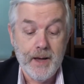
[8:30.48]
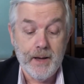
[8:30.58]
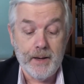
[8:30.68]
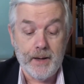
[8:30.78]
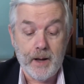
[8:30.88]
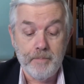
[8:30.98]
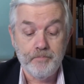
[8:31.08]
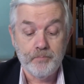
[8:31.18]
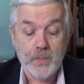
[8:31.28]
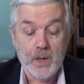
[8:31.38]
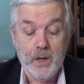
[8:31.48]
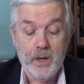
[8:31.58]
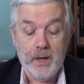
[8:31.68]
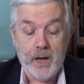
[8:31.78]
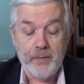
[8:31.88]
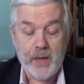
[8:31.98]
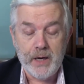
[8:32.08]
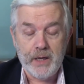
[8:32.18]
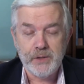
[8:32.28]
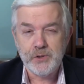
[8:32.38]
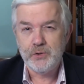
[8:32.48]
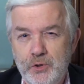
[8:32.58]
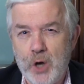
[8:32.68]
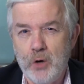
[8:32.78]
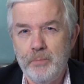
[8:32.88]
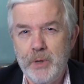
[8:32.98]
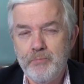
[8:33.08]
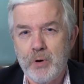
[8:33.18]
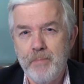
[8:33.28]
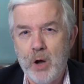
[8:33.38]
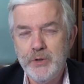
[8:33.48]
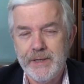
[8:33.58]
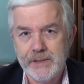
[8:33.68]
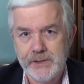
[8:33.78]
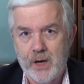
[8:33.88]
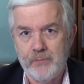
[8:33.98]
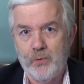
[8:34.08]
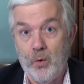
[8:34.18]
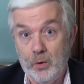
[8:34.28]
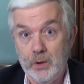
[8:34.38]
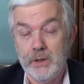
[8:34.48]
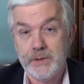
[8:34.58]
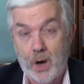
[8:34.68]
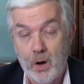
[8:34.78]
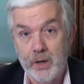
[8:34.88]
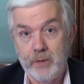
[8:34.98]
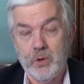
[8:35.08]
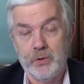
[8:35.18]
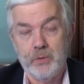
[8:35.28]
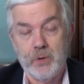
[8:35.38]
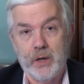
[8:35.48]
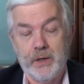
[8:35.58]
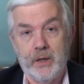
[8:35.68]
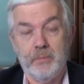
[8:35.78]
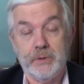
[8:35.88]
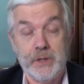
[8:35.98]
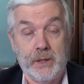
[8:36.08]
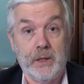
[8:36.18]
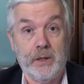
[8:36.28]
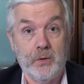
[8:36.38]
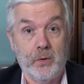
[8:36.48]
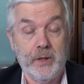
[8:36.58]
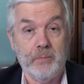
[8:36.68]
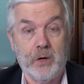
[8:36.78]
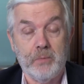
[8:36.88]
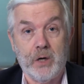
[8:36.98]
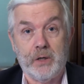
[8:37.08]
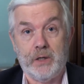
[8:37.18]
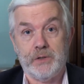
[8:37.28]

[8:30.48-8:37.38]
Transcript: Um, and that is, don't be promoting stuff all the time on your marketing, and particularly your email marketing.